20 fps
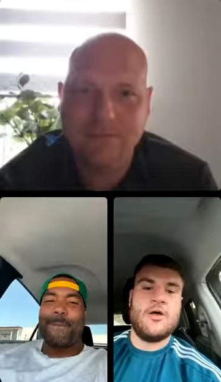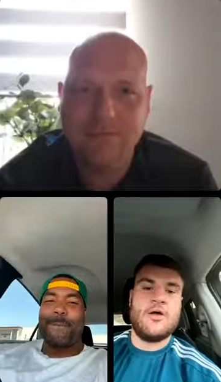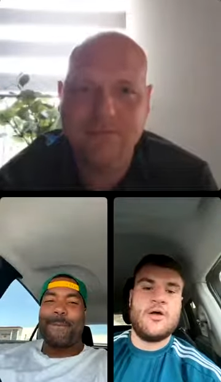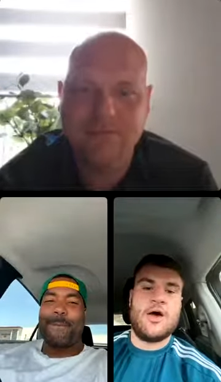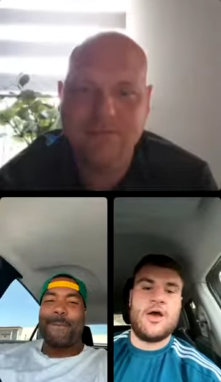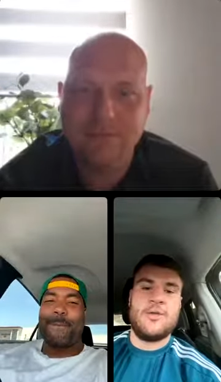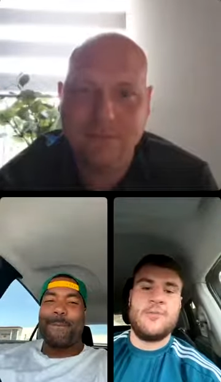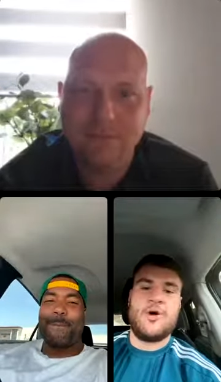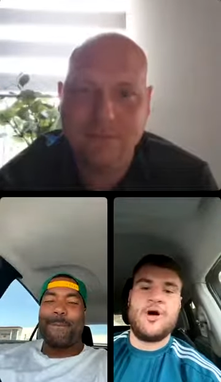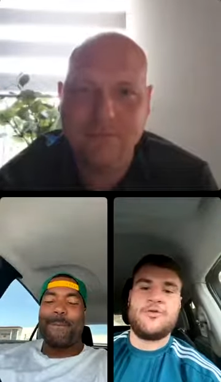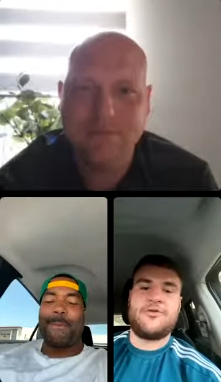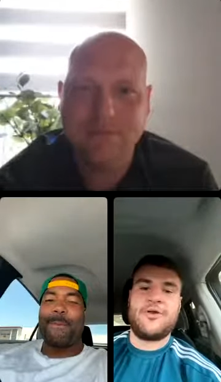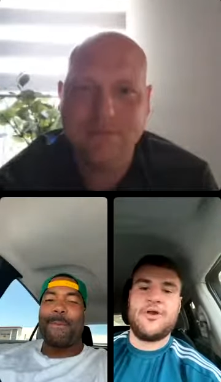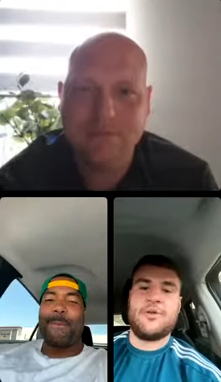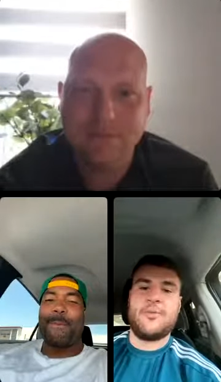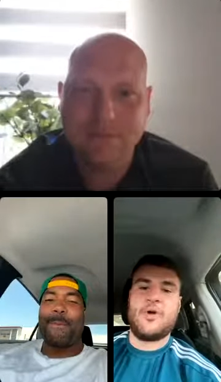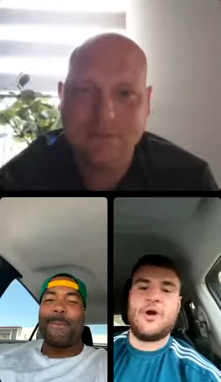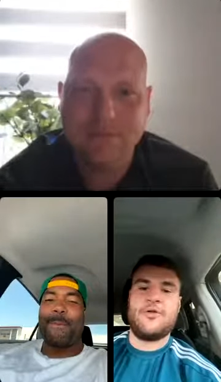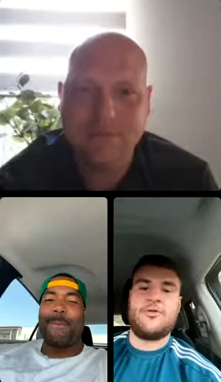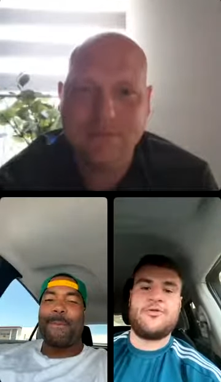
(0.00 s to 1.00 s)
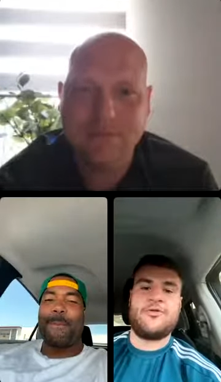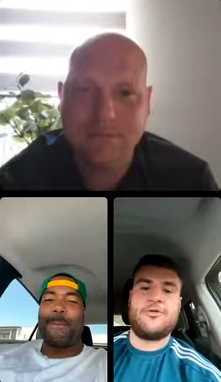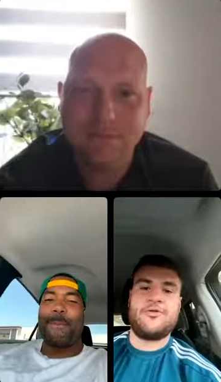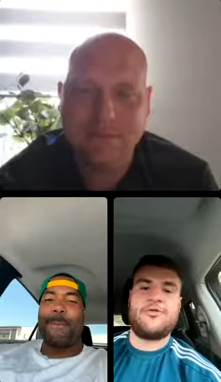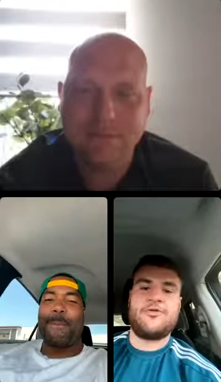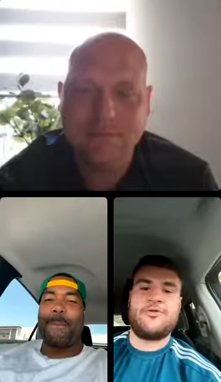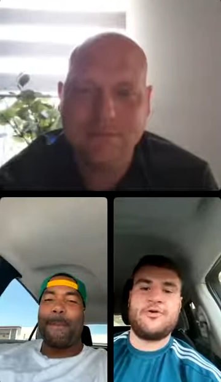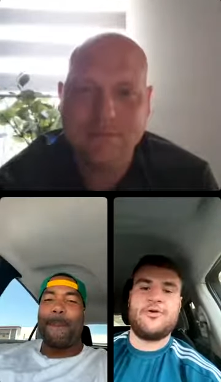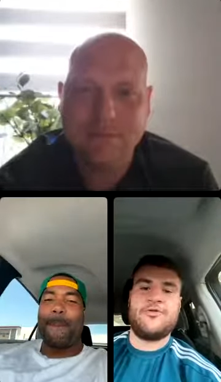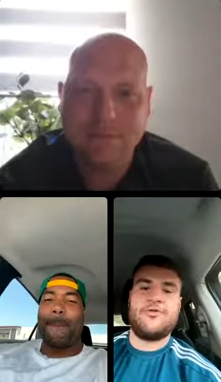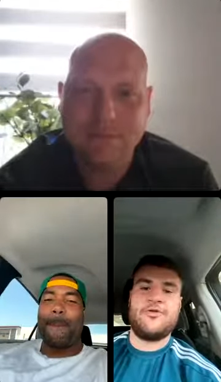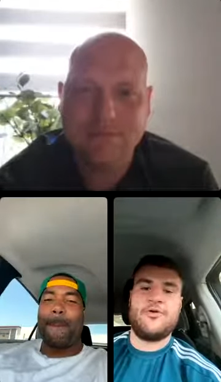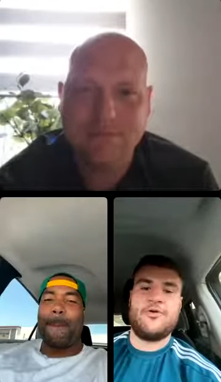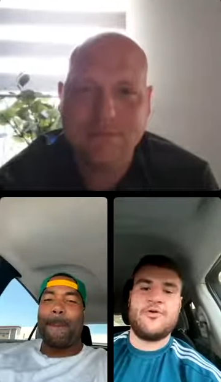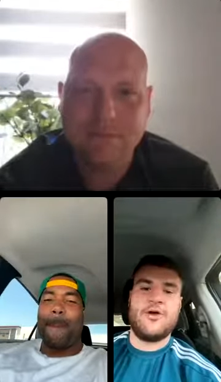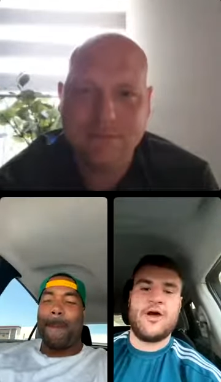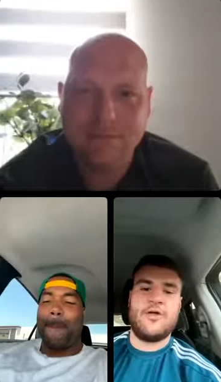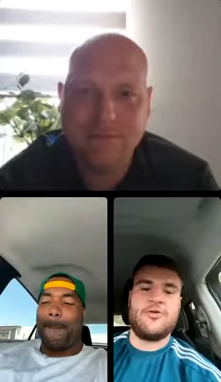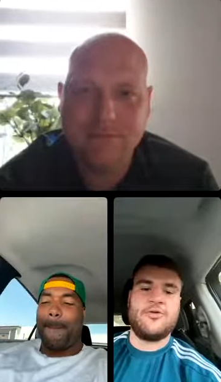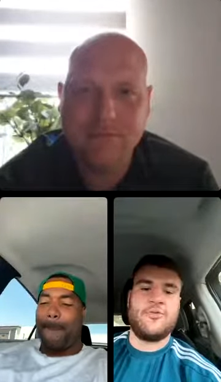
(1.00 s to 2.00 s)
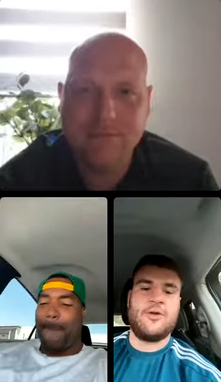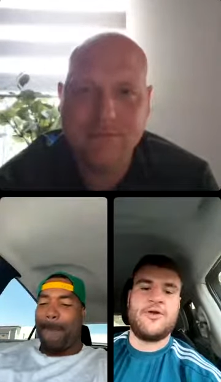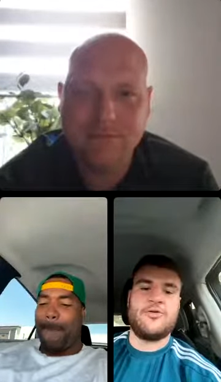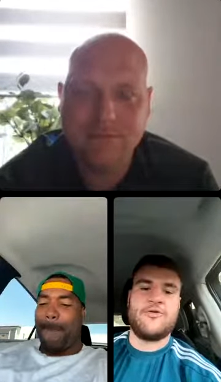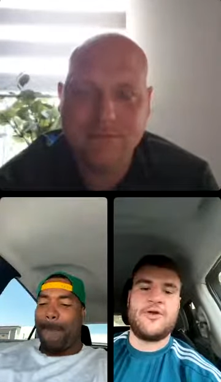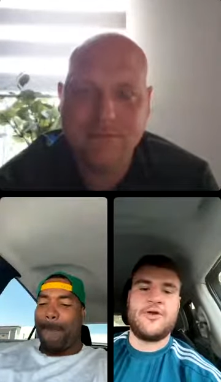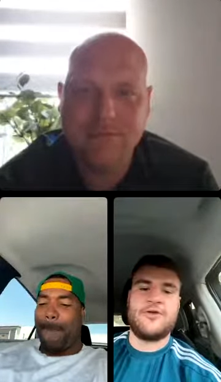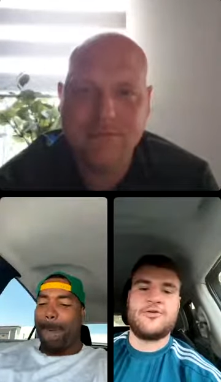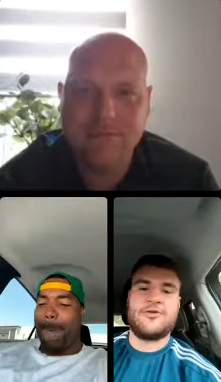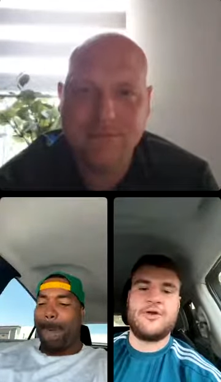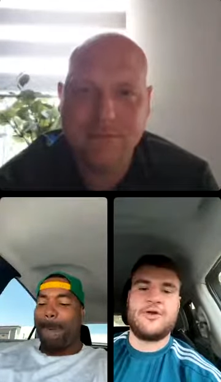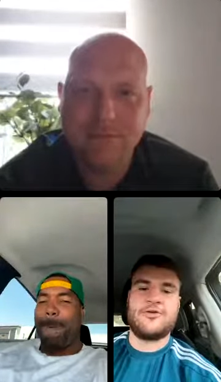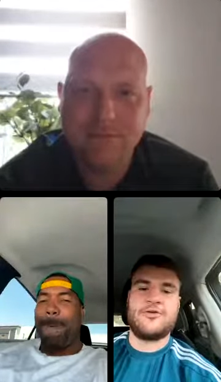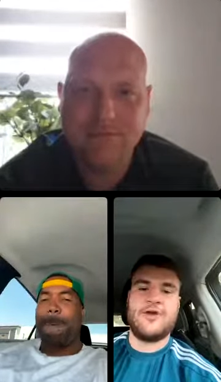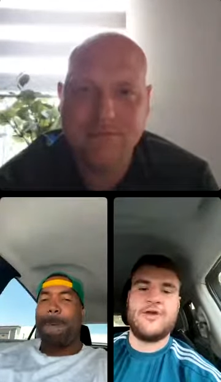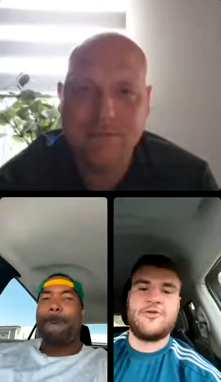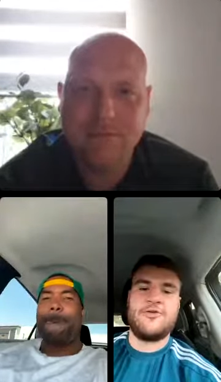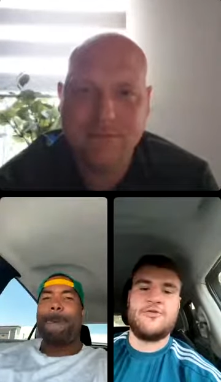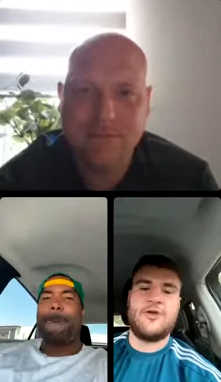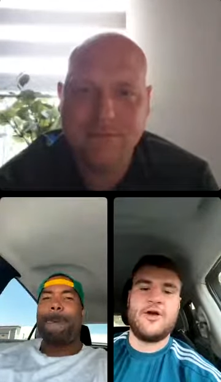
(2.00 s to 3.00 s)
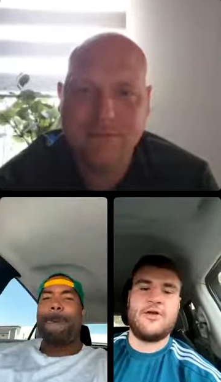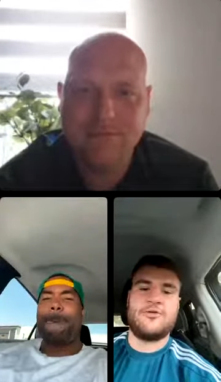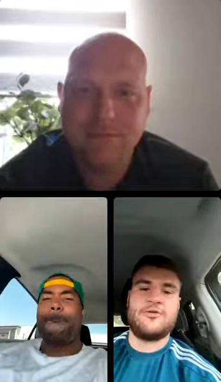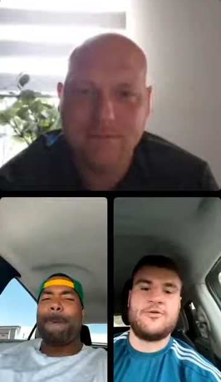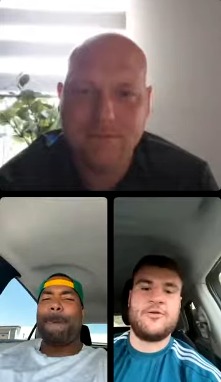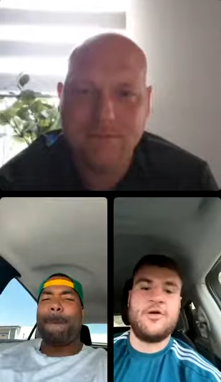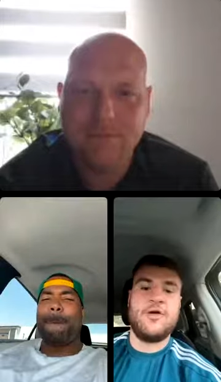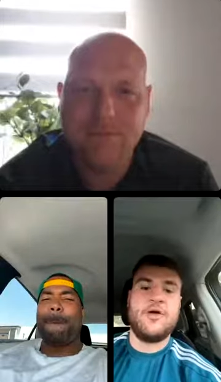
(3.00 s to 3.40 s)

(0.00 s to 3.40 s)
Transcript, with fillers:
Speaker 1: And it might take one, two, three, four rounds. It might take six, seven rounds.